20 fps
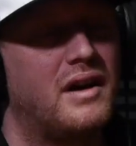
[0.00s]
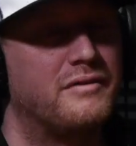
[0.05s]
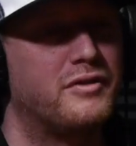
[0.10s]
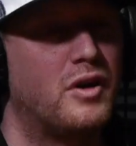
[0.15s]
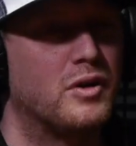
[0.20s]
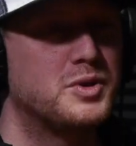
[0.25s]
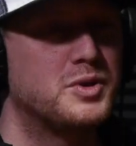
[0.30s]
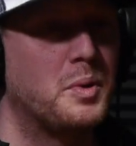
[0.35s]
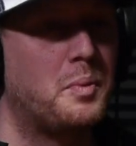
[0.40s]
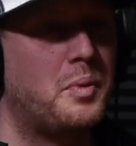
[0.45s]

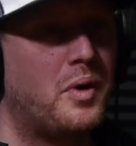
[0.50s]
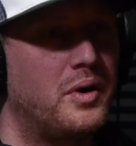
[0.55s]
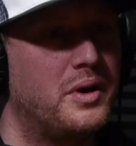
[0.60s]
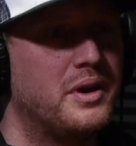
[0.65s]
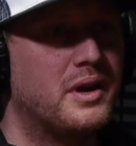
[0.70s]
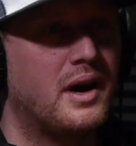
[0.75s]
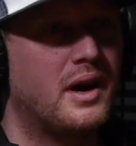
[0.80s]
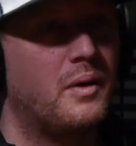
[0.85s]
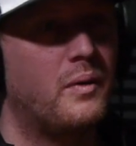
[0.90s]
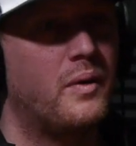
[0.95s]
got to a point
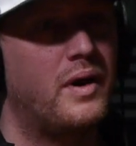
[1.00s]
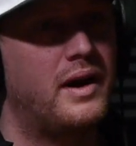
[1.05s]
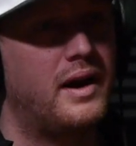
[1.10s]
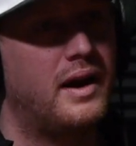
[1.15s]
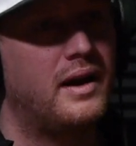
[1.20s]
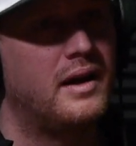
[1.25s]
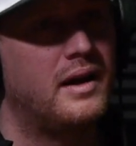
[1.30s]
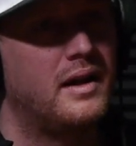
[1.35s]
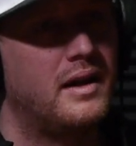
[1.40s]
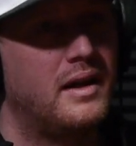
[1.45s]
now where,
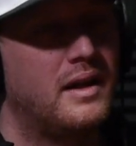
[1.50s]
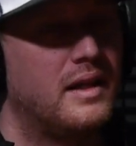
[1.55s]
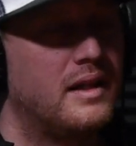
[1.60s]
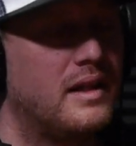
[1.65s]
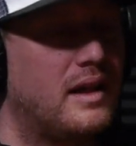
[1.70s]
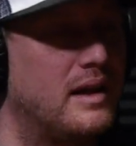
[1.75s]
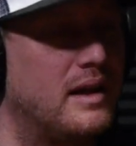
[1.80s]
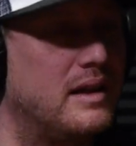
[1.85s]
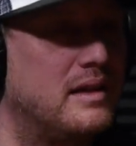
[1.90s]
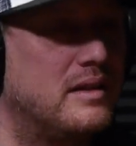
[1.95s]

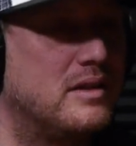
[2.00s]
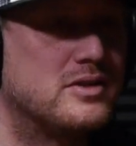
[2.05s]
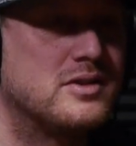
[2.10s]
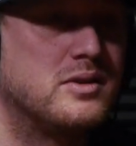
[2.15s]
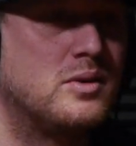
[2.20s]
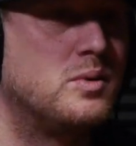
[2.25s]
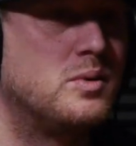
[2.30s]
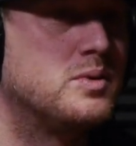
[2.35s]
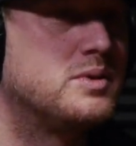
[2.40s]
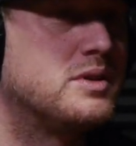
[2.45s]
like, there's
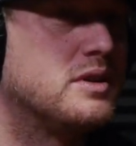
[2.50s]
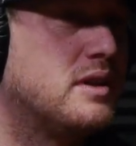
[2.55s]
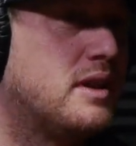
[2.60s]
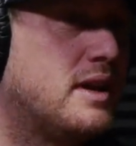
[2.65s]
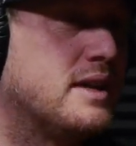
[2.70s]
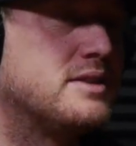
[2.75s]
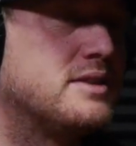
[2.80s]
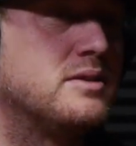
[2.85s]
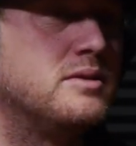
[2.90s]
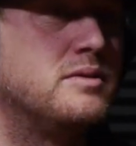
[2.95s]
loads of
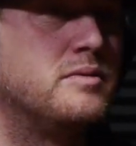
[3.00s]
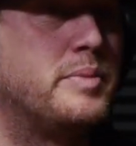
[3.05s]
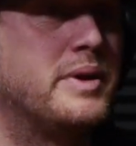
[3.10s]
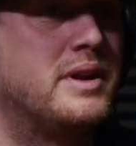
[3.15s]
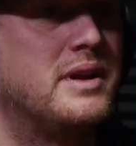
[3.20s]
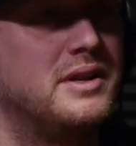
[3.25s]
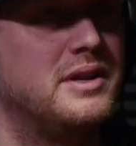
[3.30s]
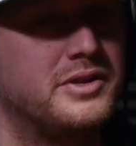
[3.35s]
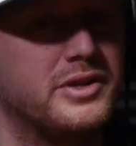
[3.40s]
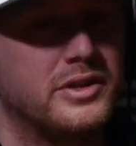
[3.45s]
lads who've been
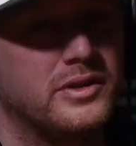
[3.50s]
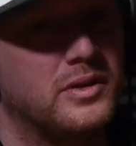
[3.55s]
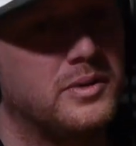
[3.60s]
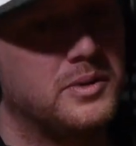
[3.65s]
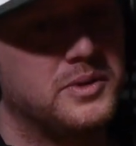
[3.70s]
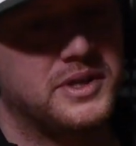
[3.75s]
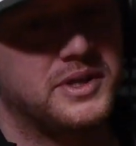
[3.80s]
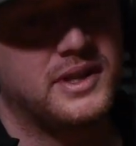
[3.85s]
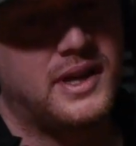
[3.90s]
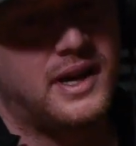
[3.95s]
injured,
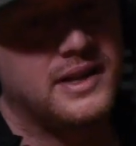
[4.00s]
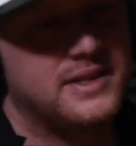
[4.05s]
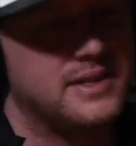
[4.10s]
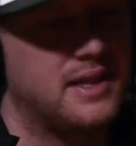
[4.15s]
loads of lads.